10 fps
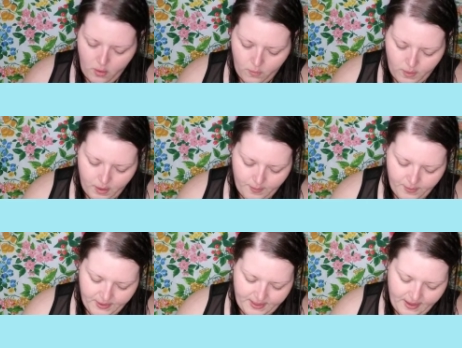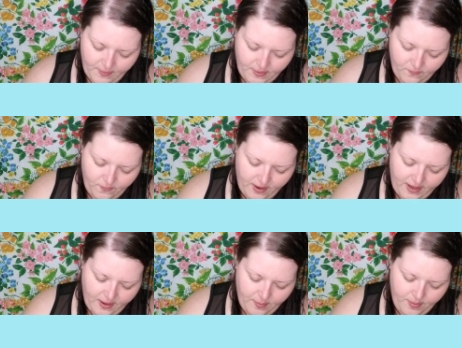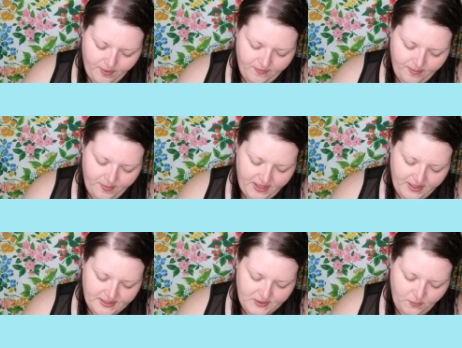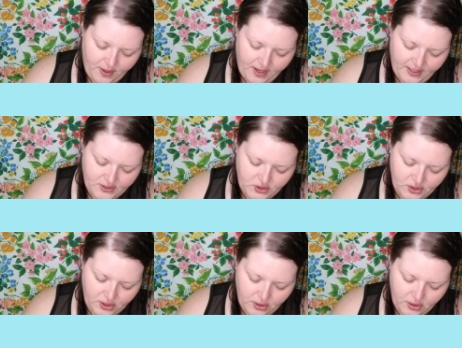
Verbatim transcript: We're going to put that one right above the pink swatch.